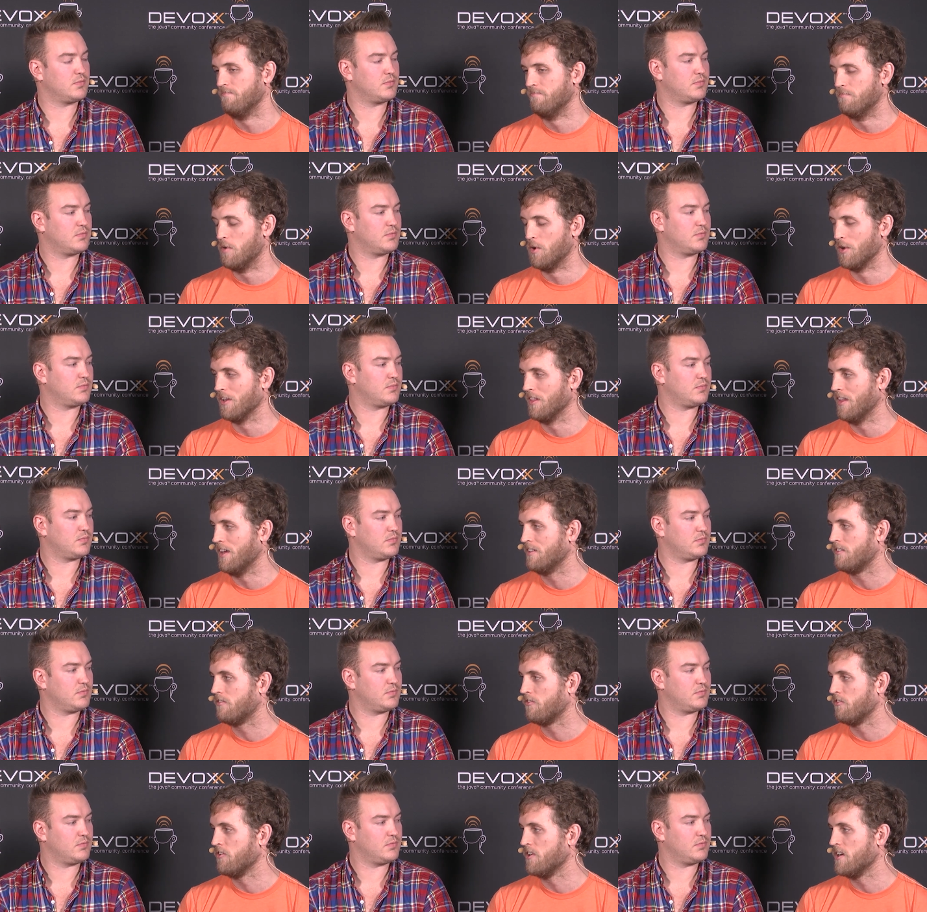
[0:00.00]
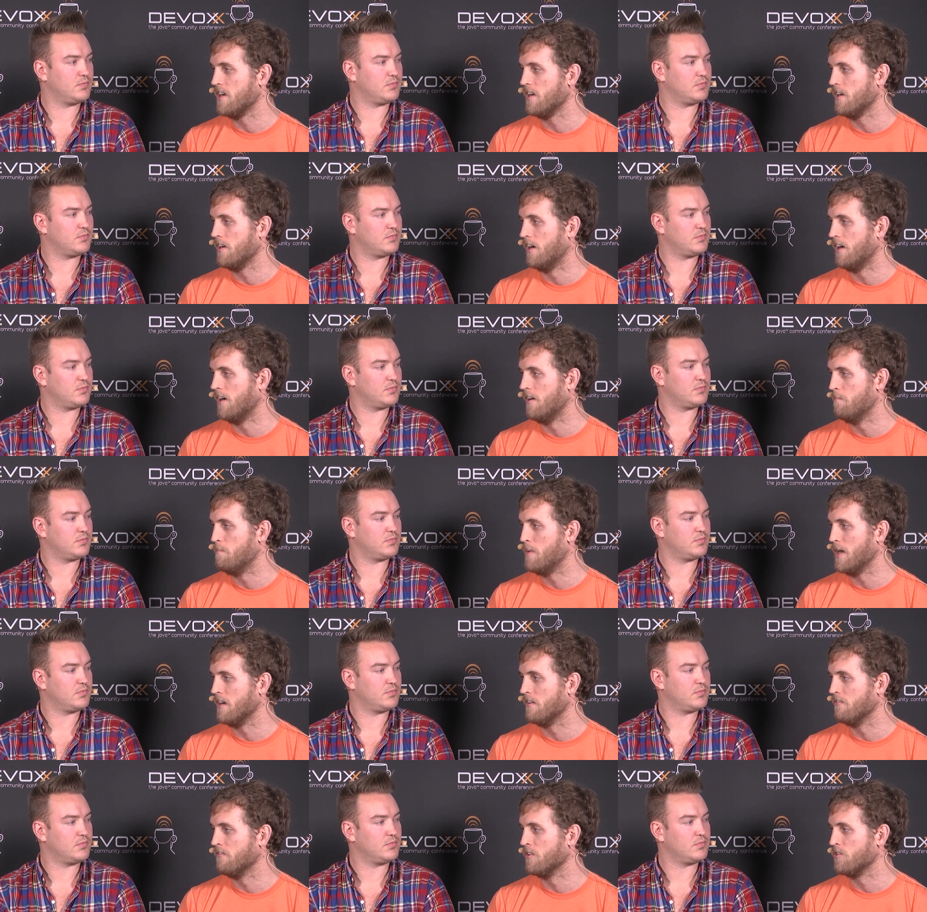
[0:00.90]
Speaker 1: more or less free uh,
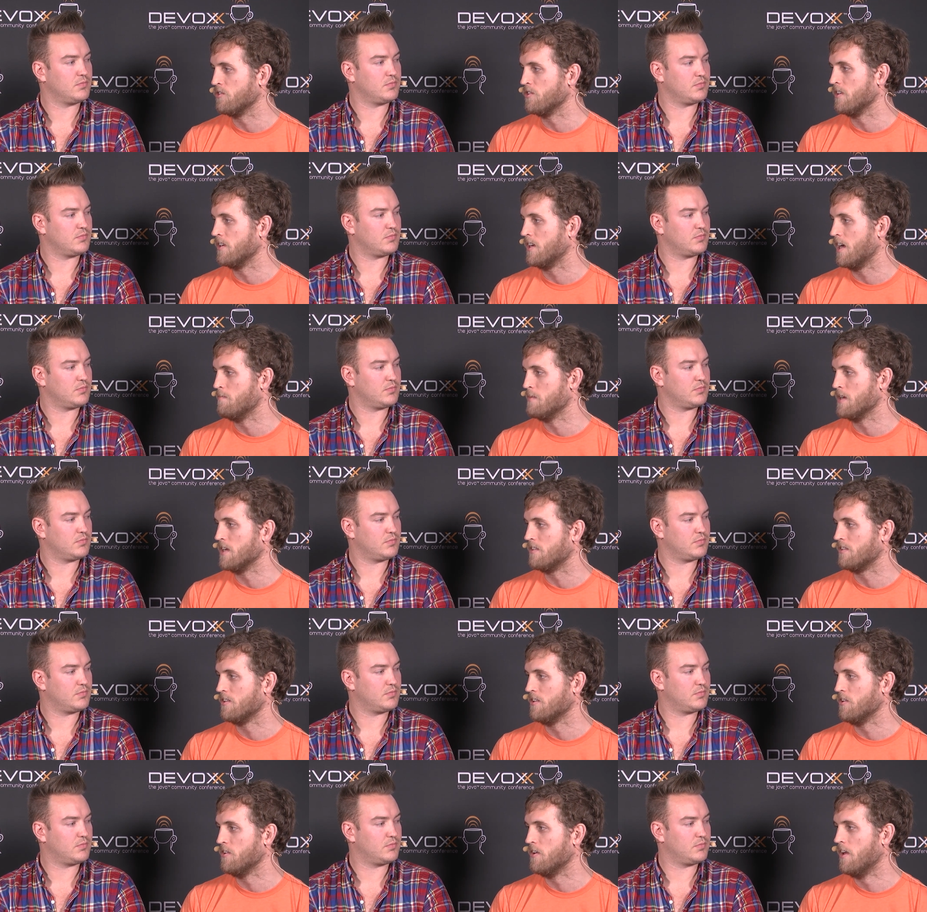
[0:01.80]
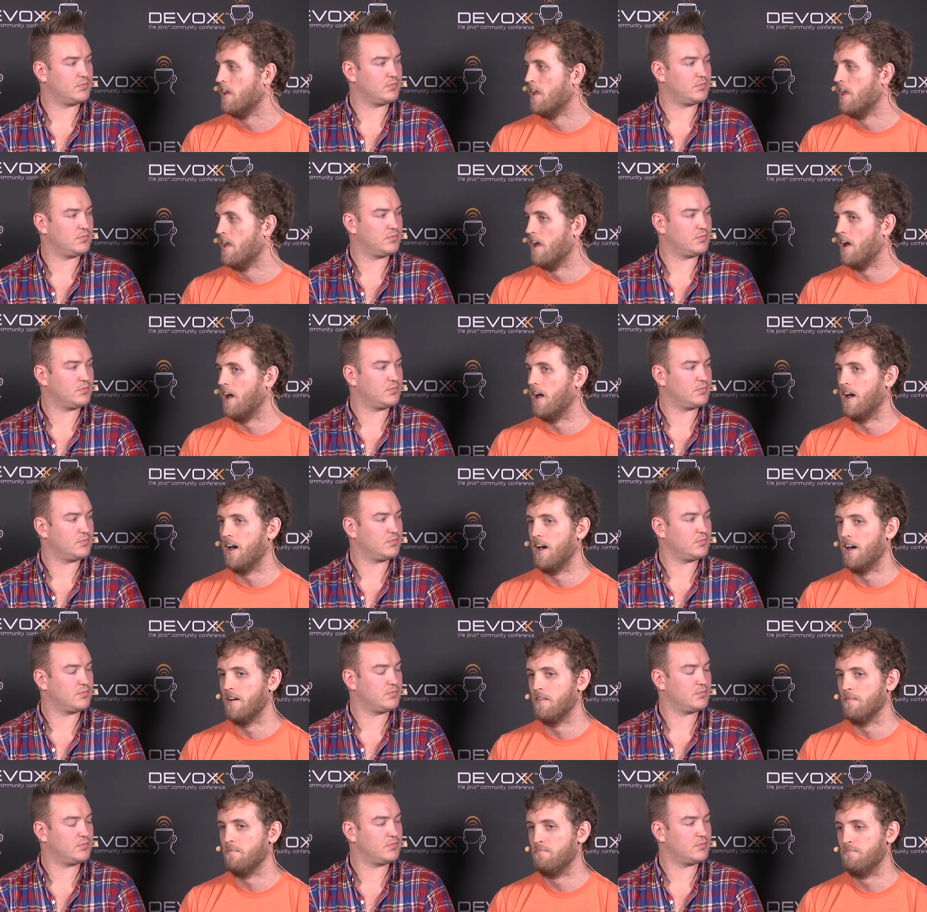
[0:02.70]
beta version coming soon.
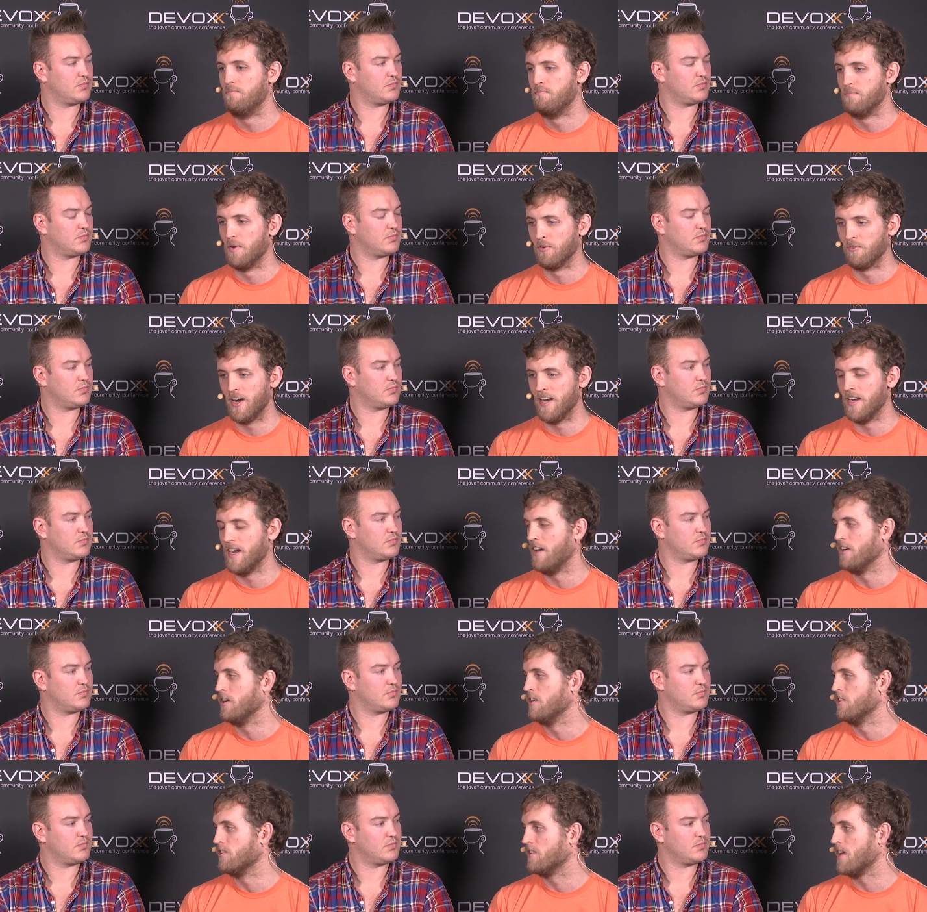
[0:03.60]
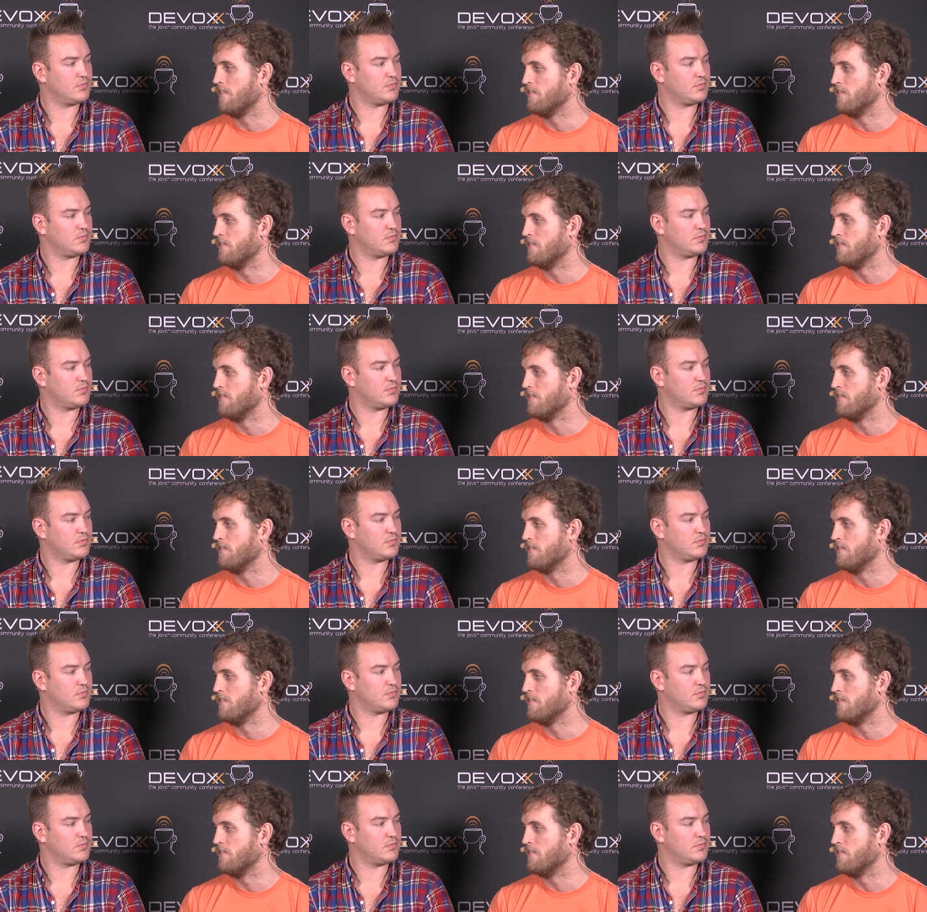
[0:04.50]
Uh, but right now, you just have